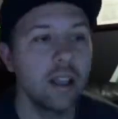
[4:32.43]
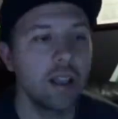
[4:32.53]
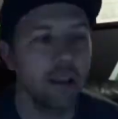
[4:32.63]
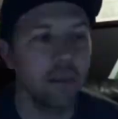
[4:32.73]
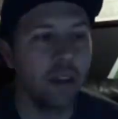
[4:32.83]

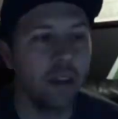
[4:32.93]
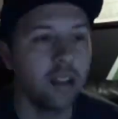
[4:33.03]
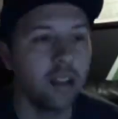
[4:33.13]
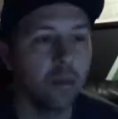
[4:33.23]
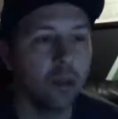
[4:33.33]
not going to be
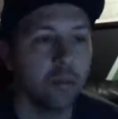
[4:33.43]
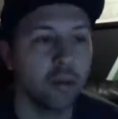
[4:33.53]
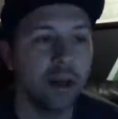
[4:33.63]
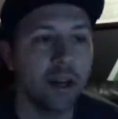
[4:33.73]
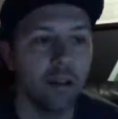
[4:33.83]
like the most
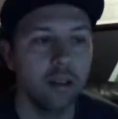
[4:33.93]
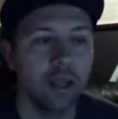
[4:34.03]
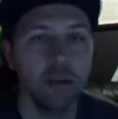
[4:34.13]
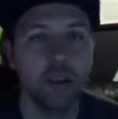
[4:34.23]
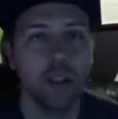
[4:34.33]
proud
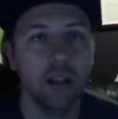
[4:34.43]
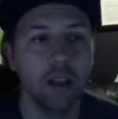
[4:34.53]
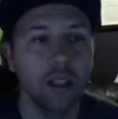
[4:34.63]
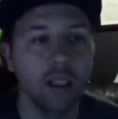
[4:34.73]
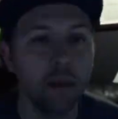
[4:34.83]
K.E.M strike you're
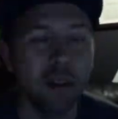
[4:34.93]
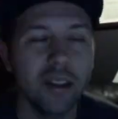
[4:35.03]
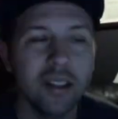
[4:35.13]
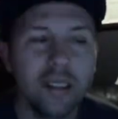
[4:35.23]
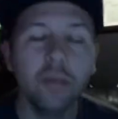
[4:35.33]
going to get, but
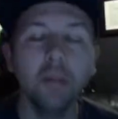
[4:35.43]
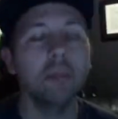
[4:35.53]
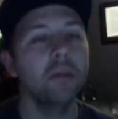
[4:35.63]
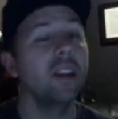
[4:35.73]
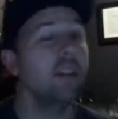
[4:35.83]
this is for
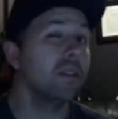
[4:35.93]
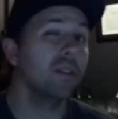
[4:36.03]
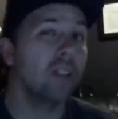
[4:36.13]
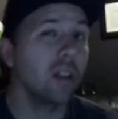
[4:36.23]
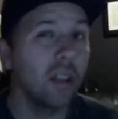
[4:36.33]
people that have been
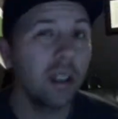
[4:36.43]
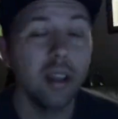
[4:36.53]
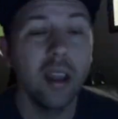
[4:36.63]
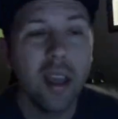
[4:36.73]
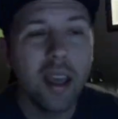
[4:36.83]
struggling,